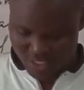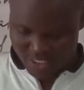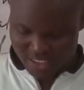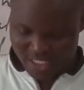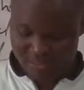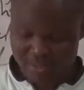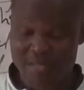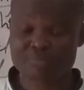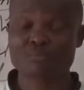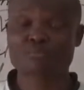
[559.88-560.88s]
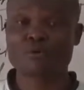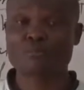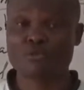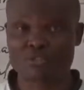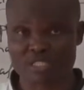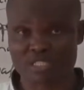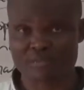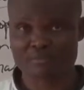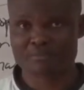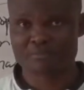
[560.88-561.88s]
it sometimes
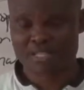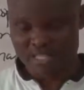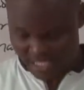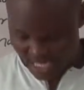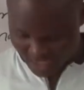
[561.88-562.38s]
promotes that